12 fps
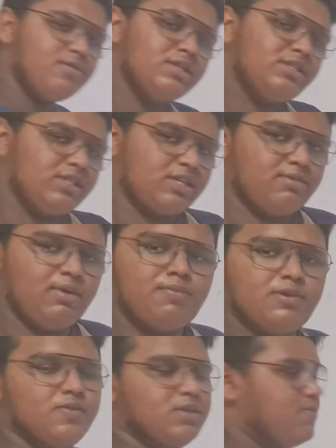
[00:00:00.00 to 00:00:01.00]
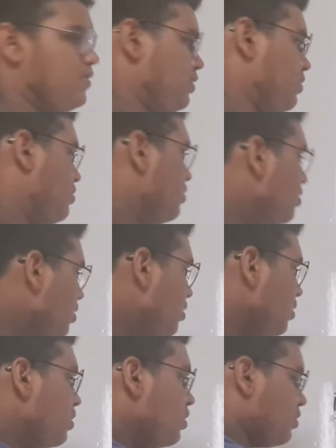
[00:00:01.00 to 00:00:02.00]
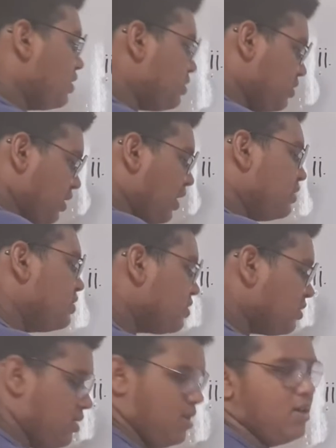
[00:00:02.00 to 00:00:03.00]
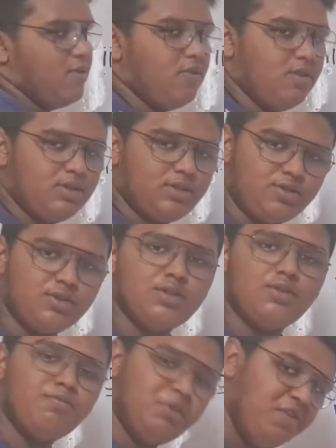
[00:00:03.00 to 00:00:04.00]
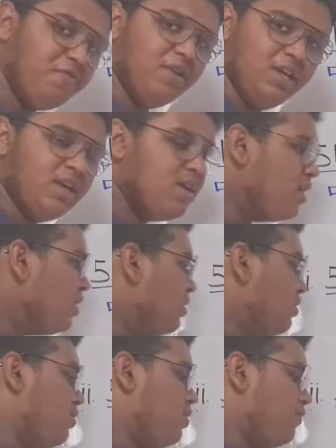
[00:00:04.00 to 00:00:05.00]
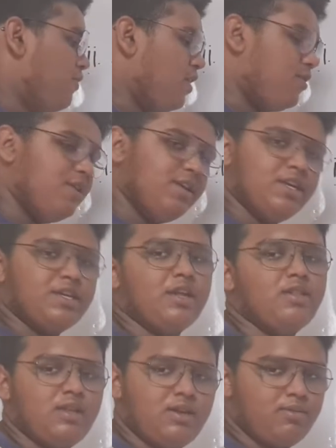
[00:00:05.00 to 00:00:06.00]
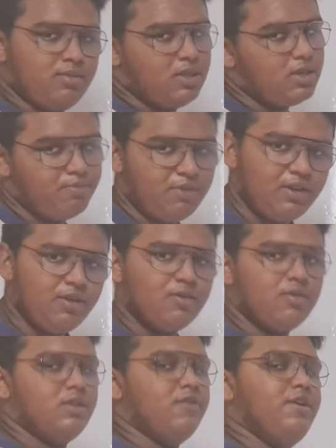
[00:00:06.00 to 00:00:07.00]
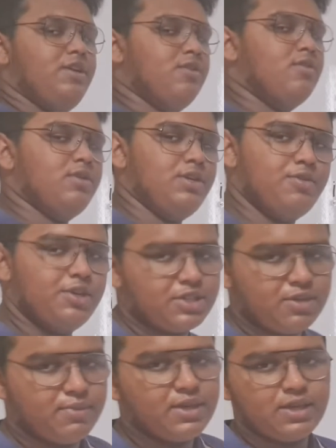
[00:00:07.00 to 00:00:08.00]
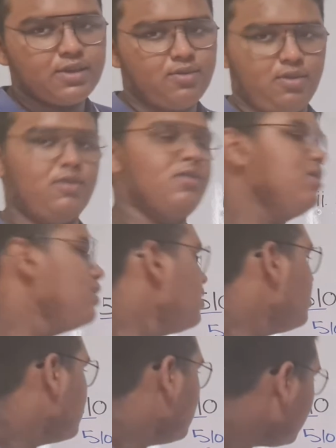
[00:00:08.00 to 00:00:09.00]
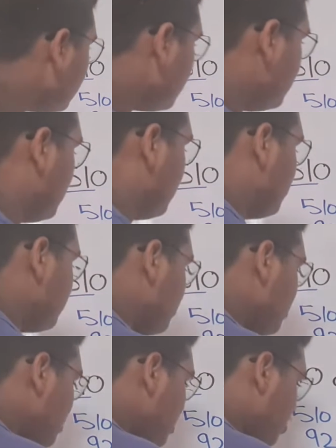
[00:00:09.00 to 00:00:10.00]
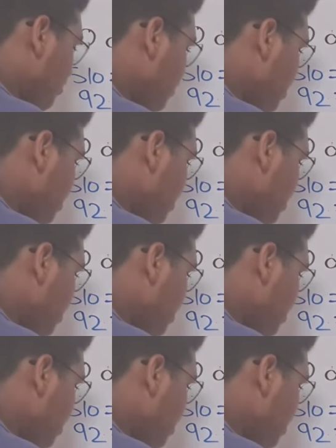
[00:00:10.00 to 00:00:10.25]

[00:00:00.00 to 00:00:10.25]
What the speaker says: and check in my previous video. Okay, I just showed you briefly. If I go in detail, then the video duration may take long. Okay, now over